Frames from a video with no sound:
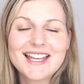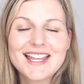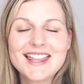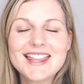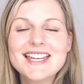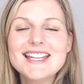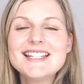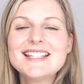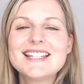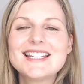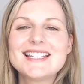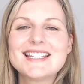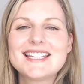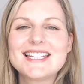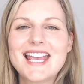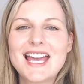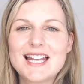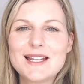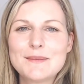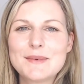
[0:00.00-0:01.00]
This is the
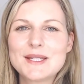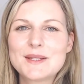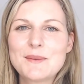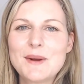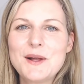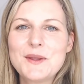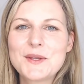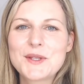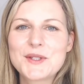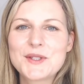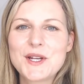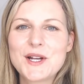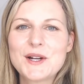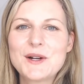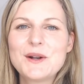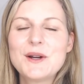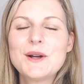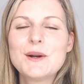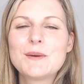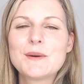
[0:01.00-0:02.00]
Cannabis Wellness Show,
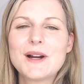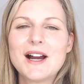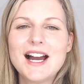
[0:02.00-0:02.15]
where